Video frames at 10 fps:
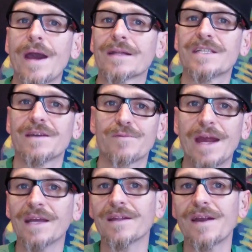how to take
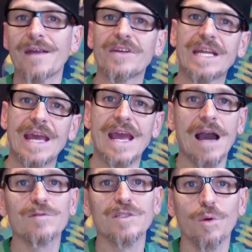regular, everyday
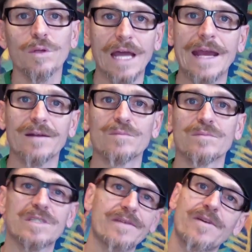household
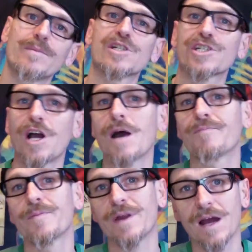items from your
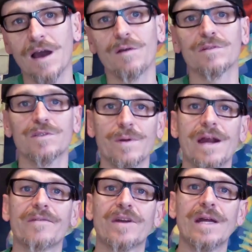shop, from your house,
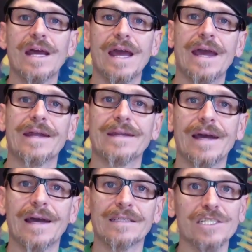wherever, and
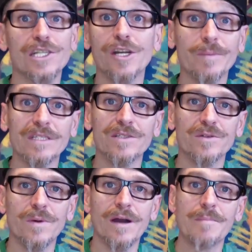just turn them into
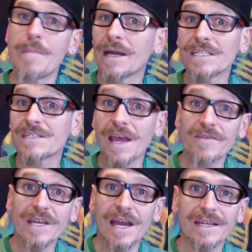
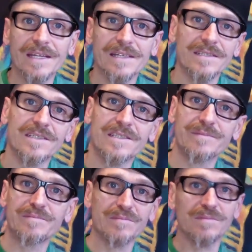money-saving ideas
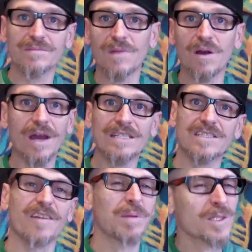and all kinds of
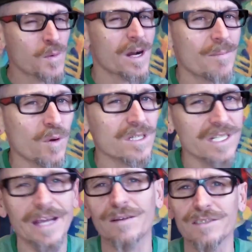stuff. Plus, we work on
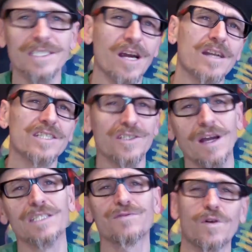motorcycles and cars and
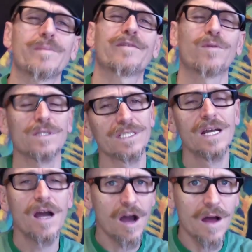trucks and 4x4s
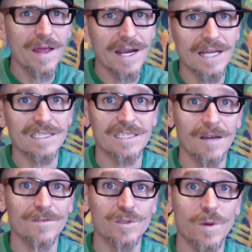and all that kinds of
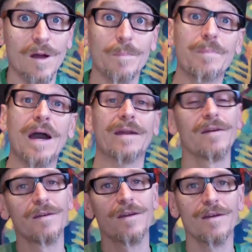stuff as well.
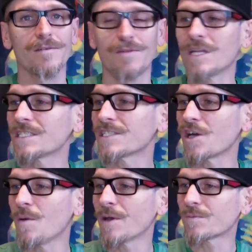But for this
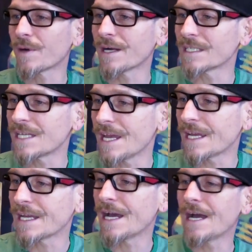installment, we're going to
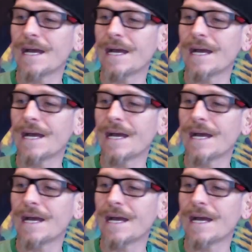take